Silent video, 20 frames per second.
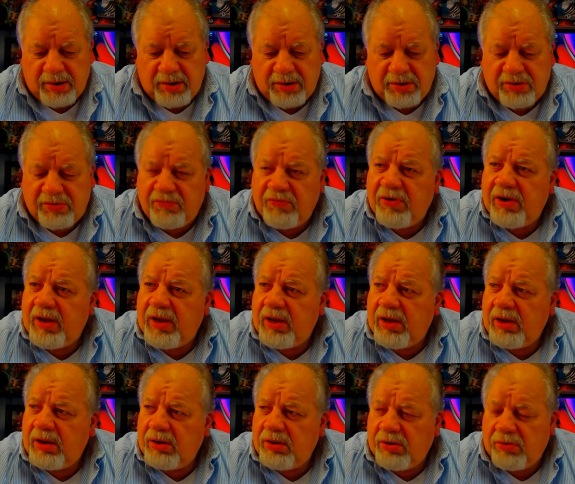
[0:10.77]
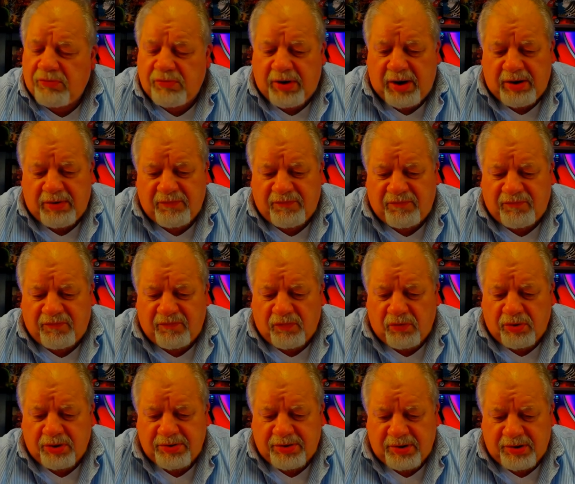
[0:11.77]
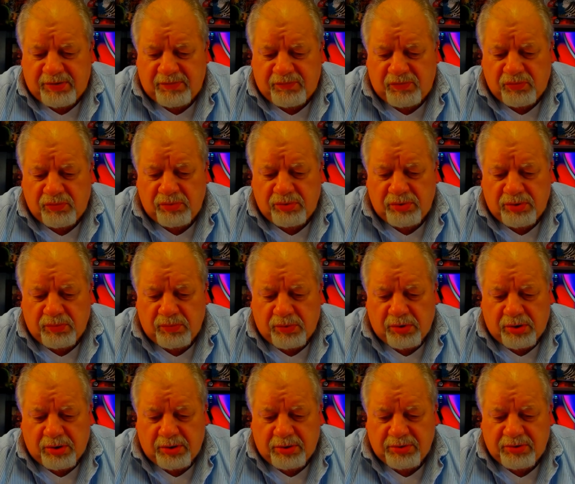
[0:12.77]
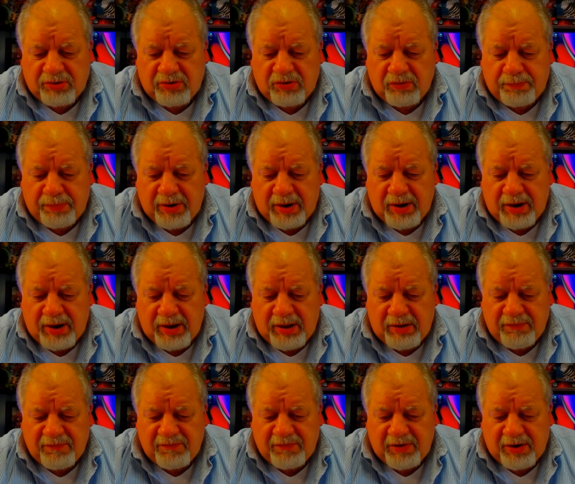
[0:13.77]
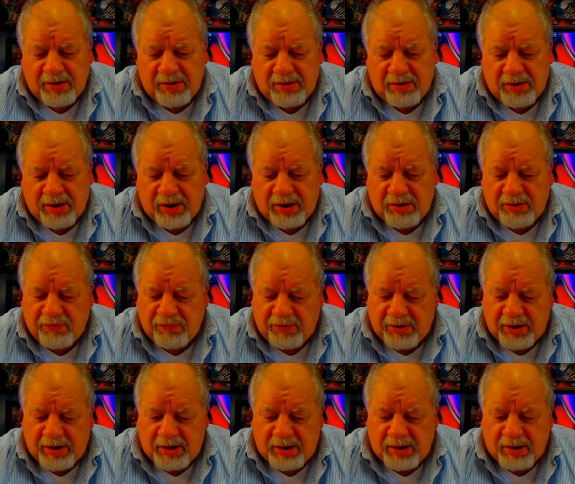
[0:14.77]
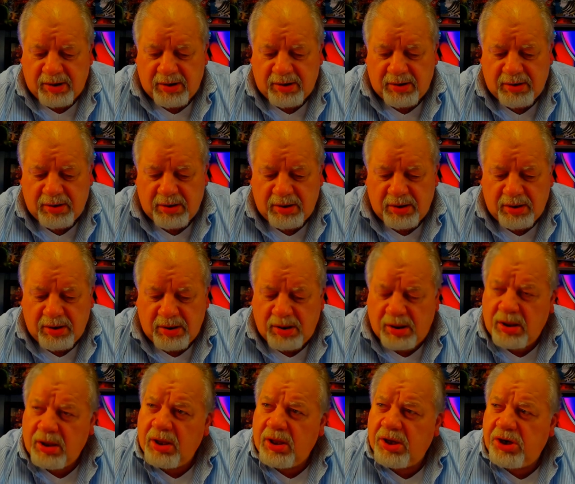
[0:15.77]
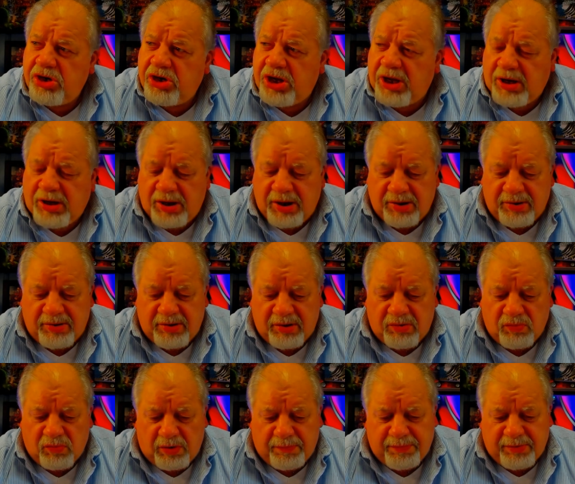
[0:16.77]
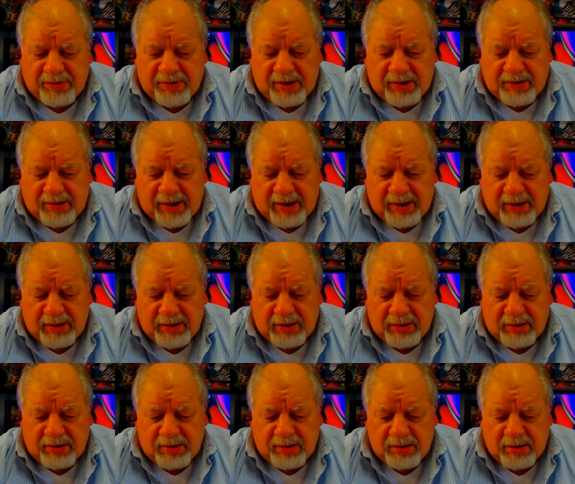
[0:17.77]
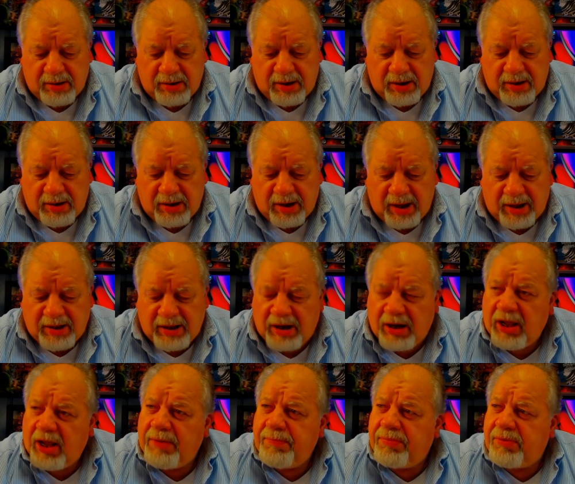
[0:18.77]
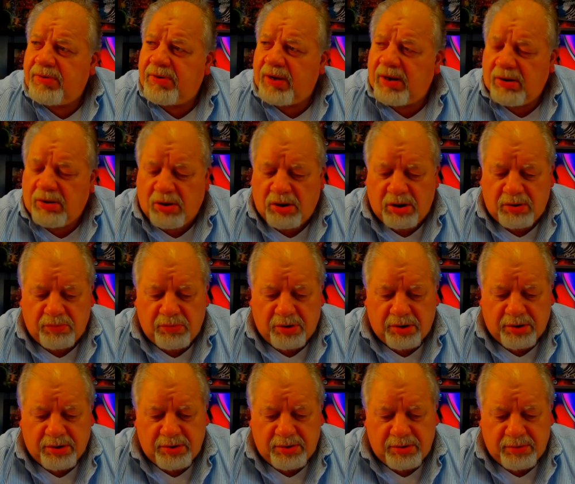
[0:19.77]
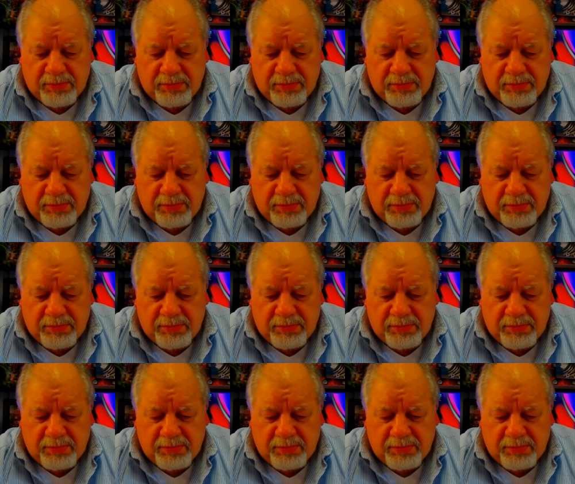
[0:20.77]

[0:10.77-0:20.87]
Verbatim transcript: Three great forces rule the world stupidity, fear, and greed. Genius is 1% talent and 99% hard work.